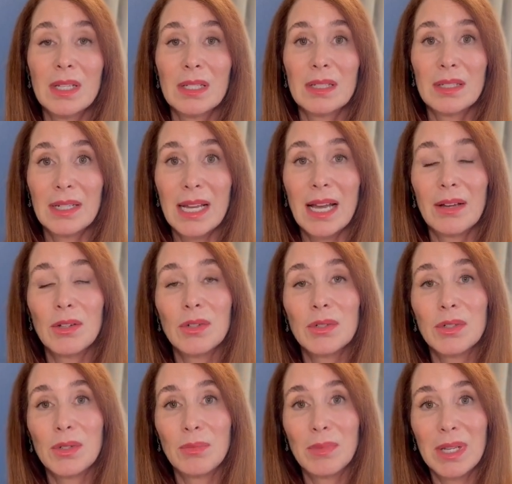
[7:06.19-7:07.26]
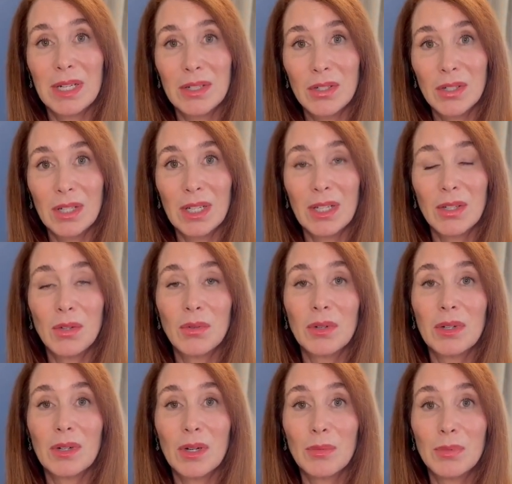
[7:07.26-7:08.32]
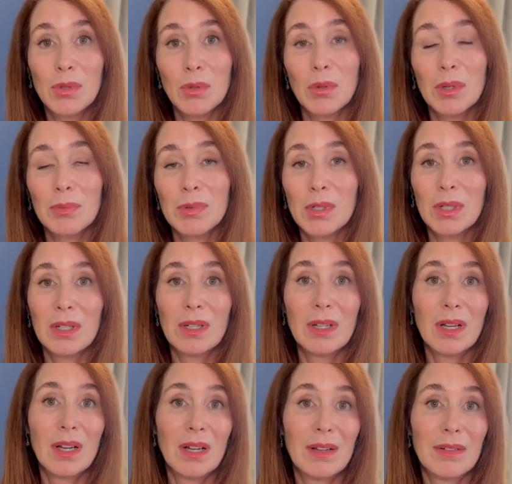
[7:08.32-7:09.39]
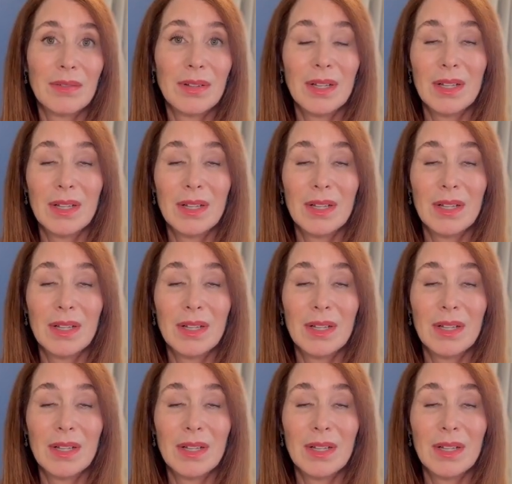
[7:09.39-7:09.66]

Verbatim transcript: so now you're diminishing your absorption of